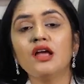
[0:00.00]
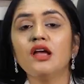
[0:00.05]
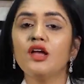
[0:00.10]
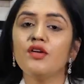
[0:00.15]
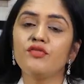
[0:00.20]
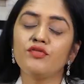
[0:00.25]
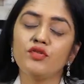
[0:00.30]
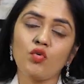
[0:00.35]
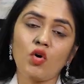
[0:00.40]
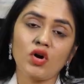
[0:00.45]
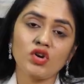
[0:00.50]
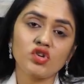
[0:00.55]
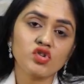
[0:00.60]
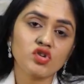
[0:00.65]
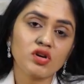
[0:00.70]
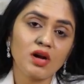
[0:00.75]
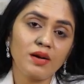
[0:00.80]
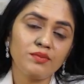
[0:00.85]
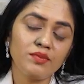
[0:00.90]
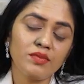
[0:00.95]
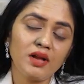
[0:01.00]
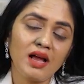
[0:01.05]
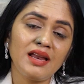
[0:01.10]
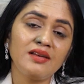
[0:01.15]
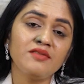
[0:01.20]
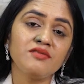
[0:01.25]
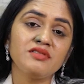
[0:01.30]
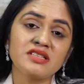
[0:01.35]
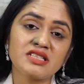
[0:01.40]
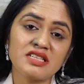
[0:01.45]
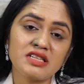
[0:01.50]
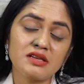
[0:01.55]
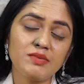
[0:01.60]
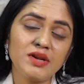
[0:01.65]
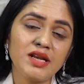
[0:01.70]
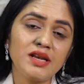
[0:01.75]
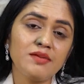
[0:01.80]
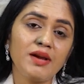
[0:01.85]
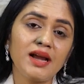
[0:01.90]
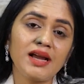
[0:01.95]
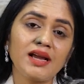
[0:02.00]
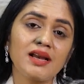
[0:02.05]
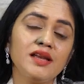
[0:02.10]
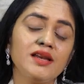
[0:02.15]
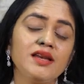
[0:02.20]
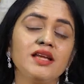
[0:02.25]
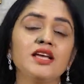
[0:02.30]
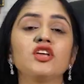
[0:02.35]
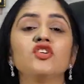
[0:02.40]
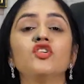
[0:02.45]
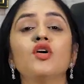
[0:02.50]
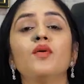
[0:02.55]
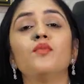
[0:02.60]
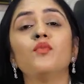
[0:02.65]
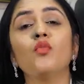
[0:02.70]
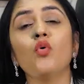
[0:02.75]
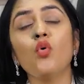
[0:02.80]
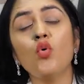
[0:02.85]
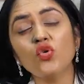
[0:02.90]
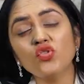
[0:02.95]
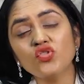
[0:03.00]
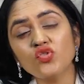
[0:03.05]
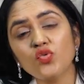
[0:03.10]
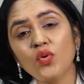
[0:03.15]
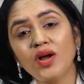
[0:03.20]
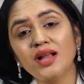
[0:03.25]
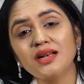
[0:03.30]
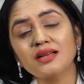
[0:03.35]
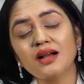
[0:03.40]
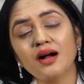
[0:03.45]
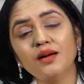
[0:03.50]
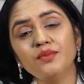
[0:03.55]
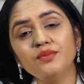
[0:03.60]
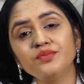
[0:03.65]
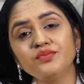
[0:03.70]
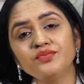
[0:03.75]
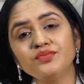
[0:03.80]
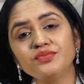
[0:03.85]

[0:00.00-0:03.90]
If you want to come and visit me in my clinic, you're most welcome.